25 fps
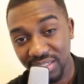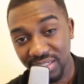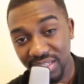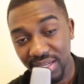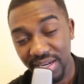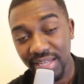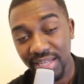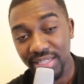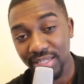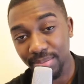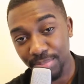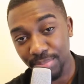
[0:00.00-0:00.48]

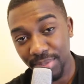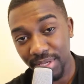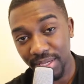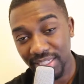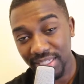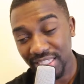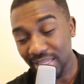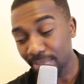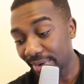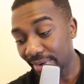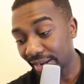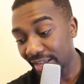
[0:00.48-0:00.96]
1080p
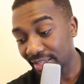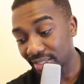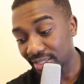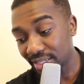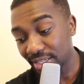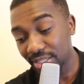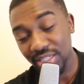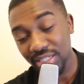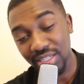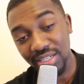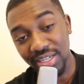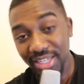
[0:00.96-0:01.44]

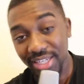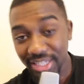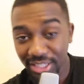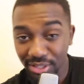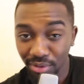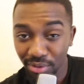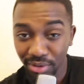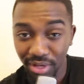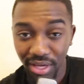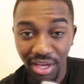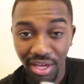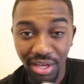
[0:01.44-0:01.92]
stabilization is
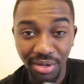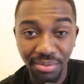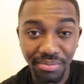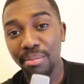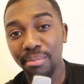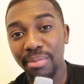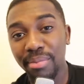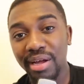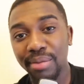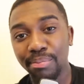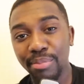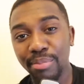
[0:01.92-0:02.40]
okay,
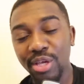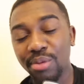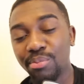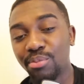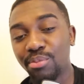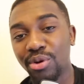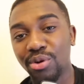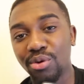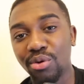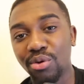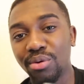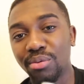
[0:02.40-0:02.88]
but
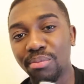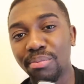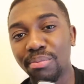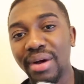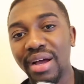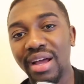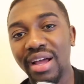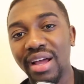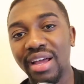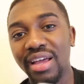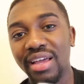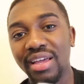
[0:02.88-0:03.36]
people don't
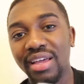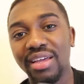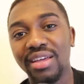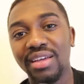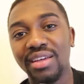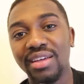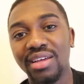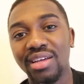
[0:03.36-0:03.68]
buy